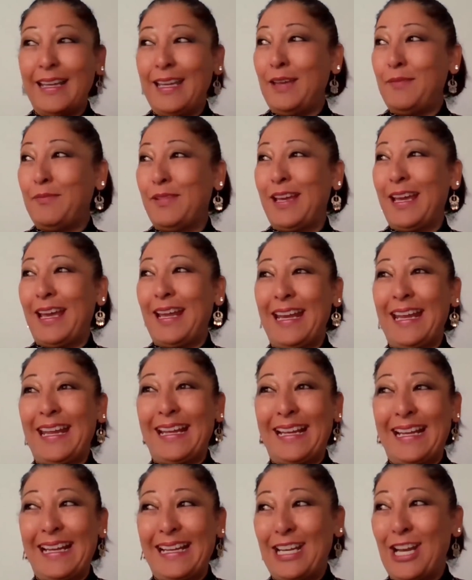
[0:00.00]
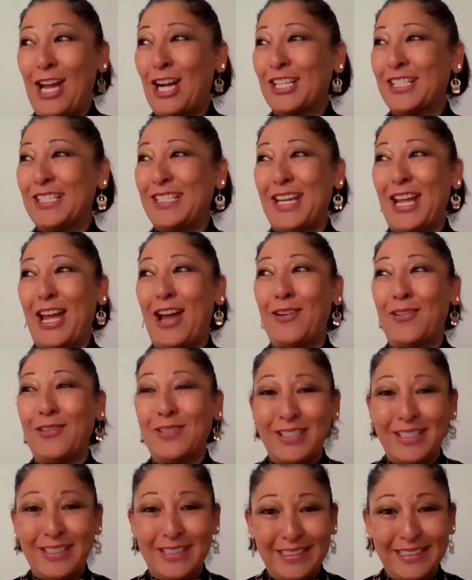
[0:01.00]
keep getting knocked
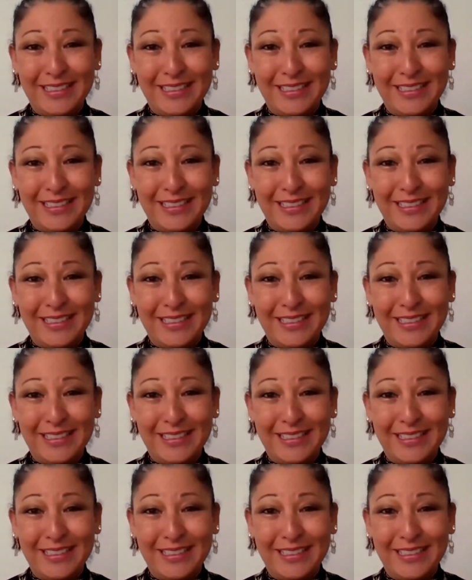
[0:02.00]
out,